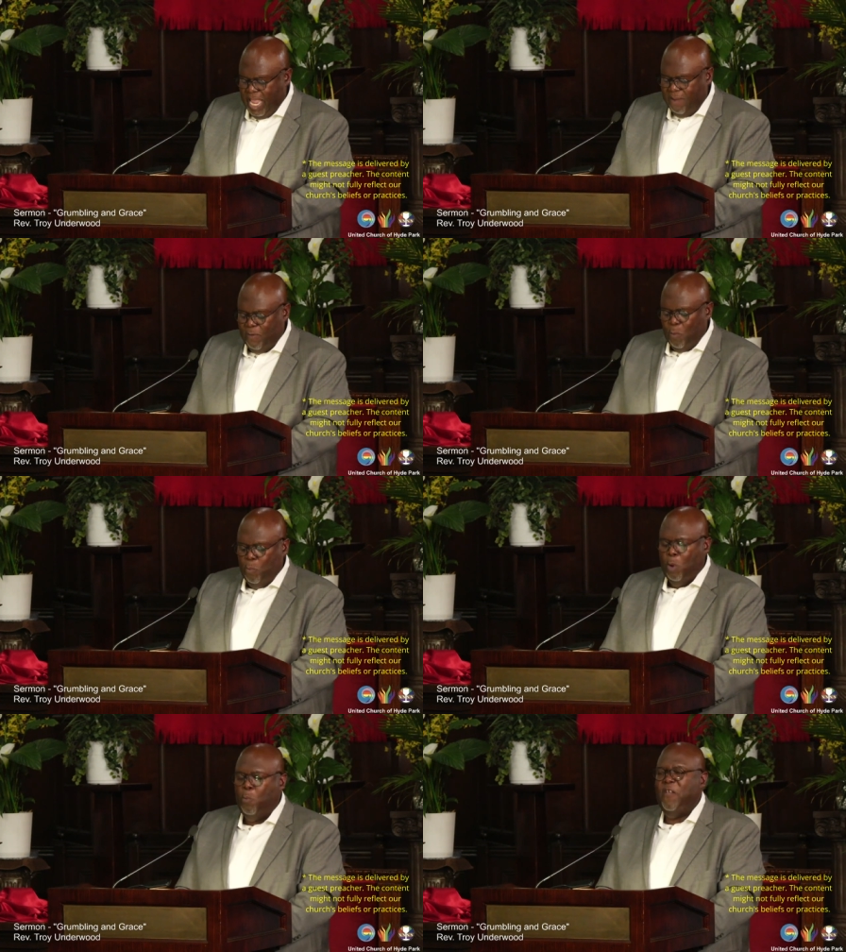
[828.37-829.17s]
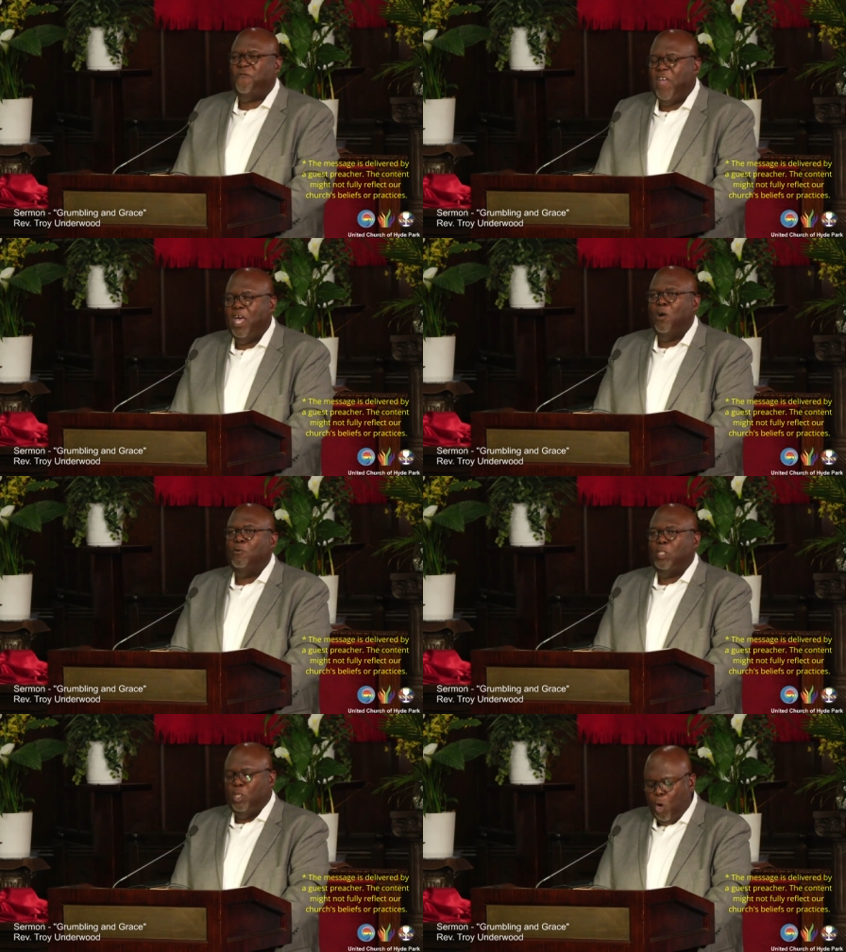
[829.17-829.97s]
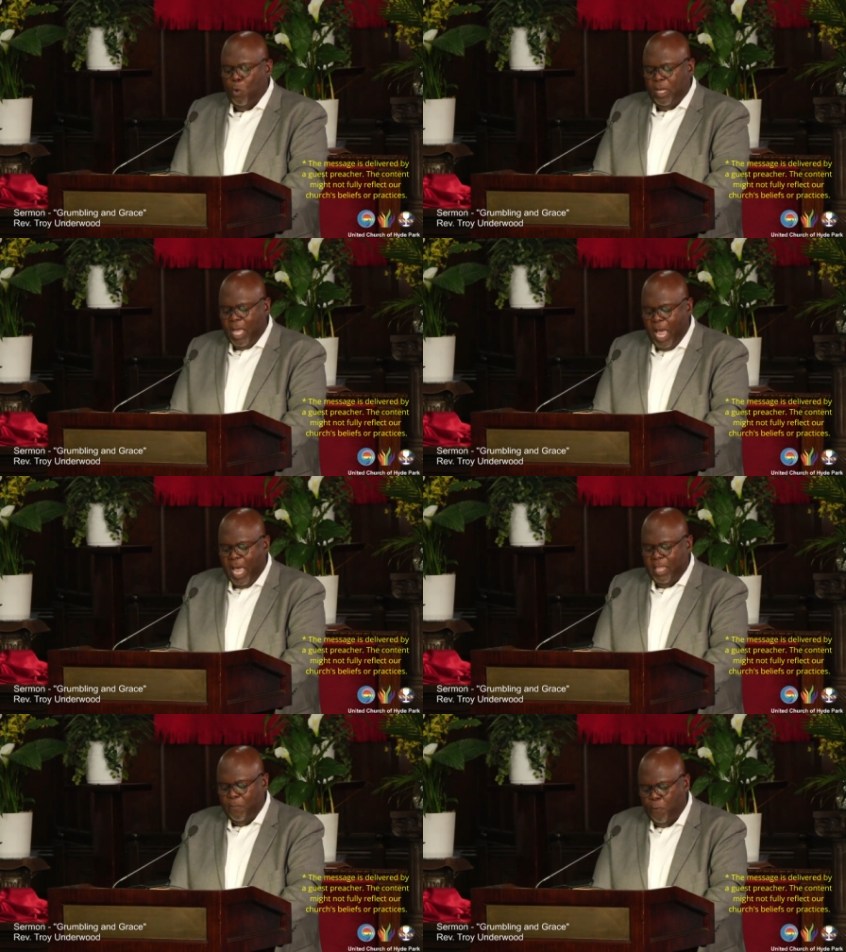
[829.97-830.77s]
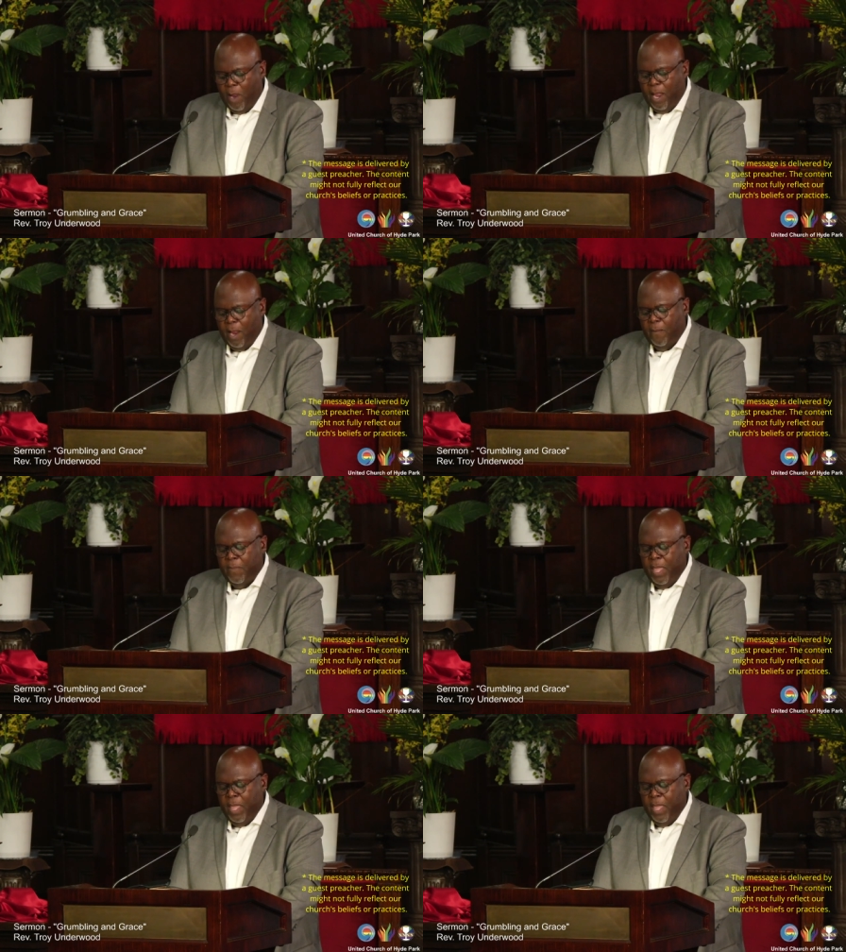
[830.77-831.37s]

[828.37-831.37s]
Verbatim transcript: even when we fail to go to God in prayer.